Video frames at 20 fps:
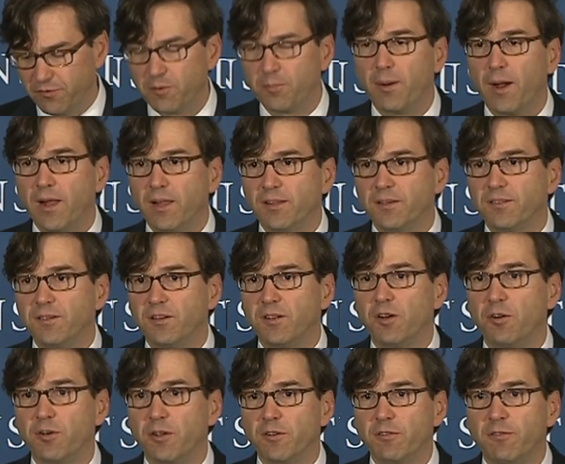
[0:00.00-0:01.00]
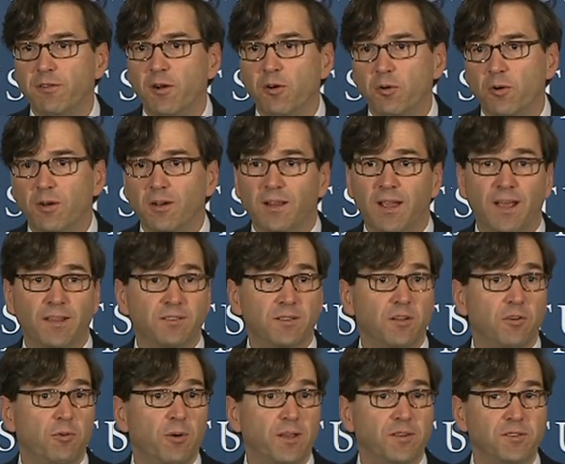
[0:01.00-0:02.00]
for policy going forward,
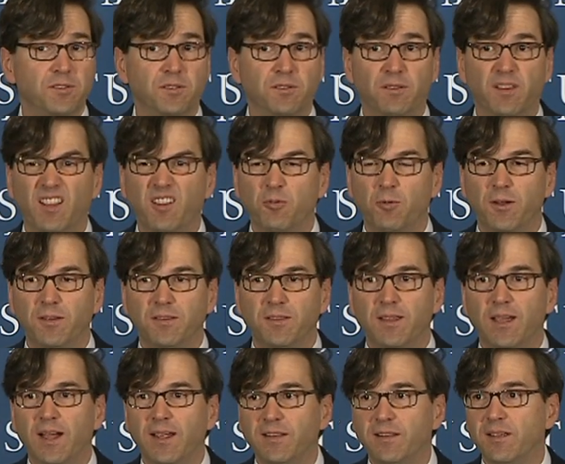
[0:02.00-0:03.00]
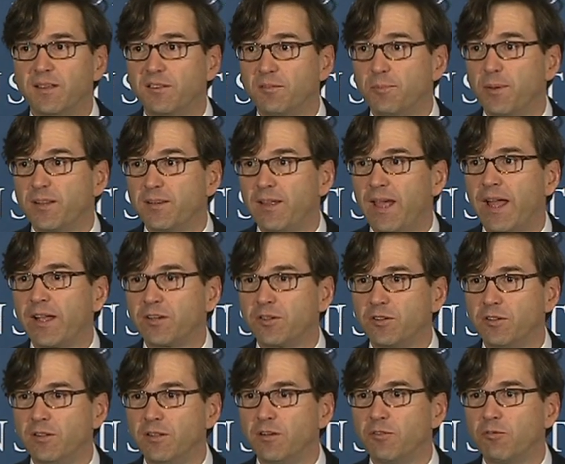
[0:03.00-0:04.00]
asking questions like, was the idea
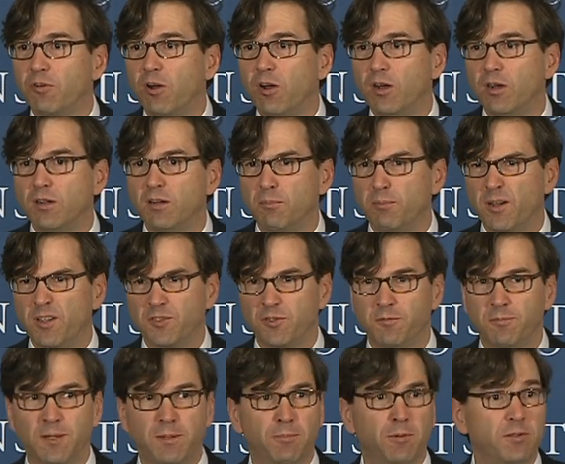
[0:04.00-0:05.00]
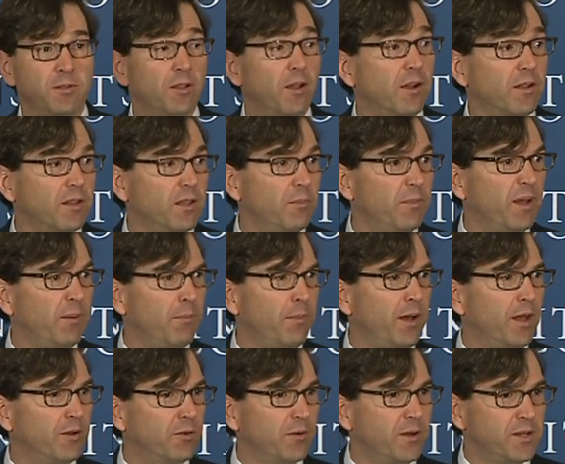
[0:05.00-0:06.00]
spectacularly wrong? A bunch of people talking about
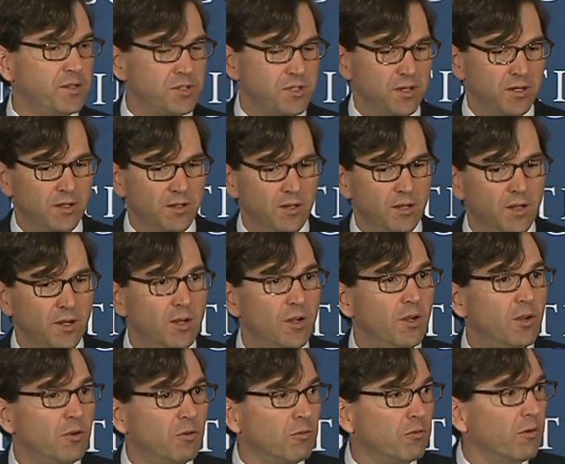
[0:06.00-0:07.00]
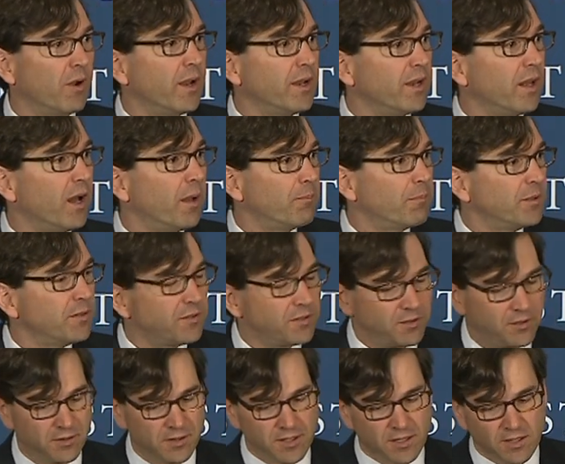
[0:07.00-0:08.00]
moderation right up
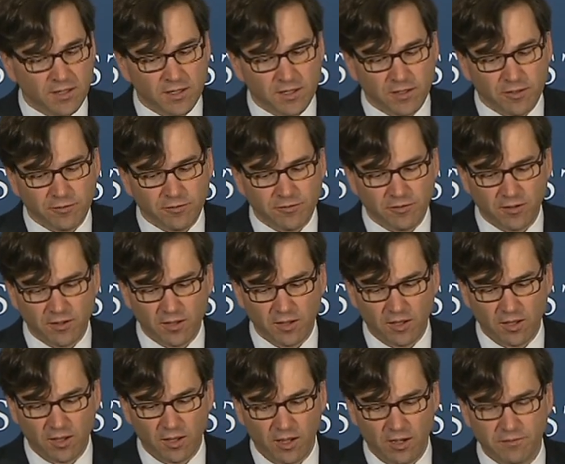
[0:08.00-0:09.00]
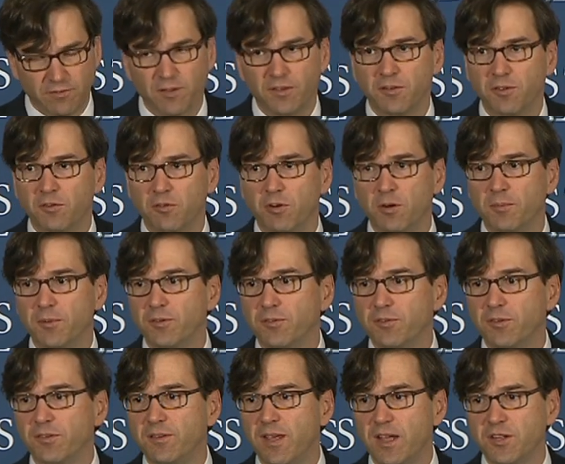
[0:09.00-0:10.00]
until the eve of this enormous
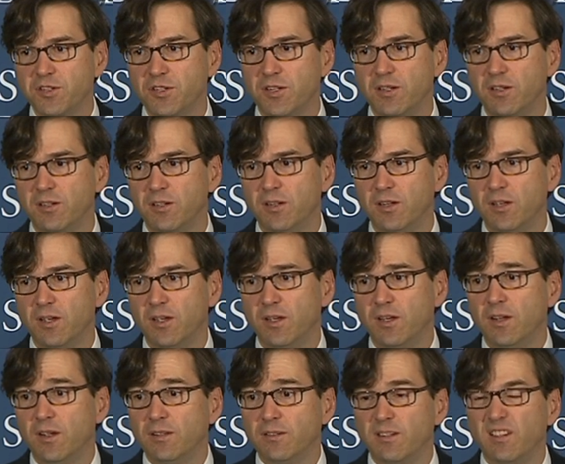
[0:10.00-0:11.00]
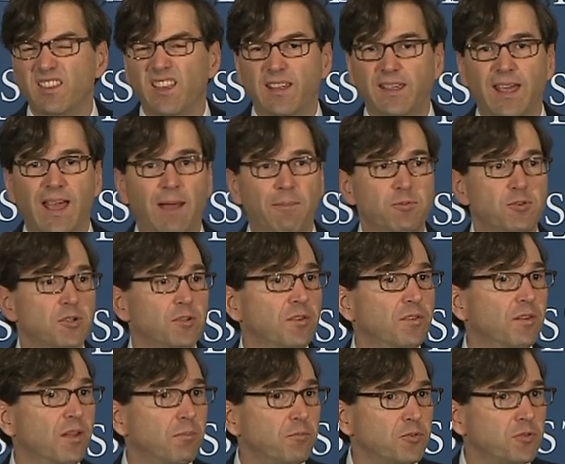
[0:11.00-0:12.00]
recession. Did they capture
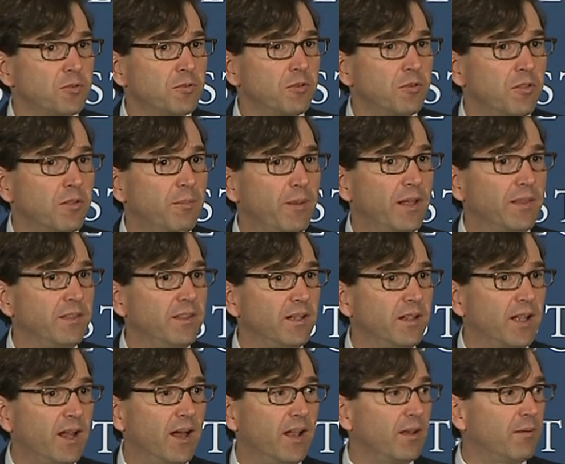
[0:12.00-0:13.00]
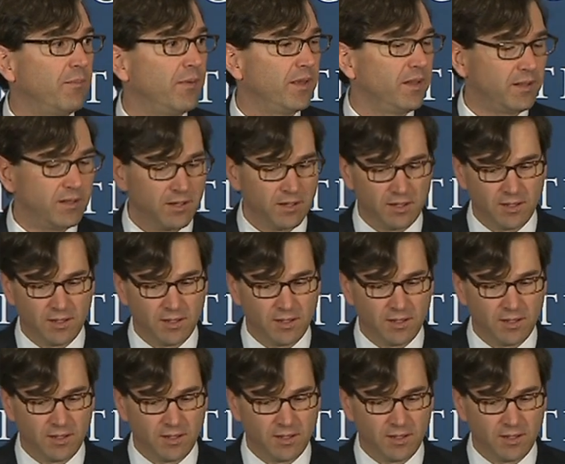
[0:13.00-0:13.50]
some truth about the economy?